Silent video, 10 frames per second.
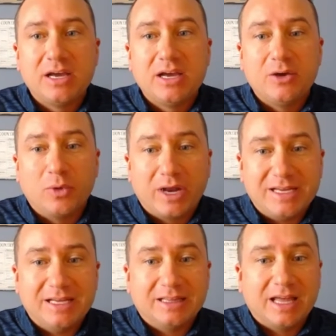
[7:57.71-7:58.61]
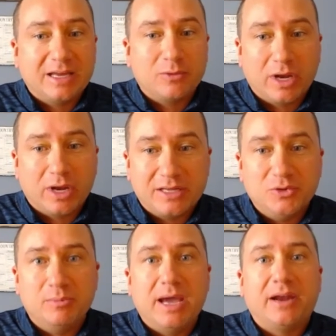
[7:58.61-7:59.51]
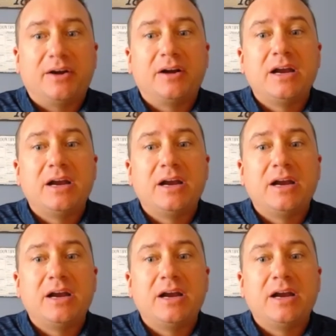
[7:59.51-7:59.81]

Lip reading: what I didn't like, what I can do better.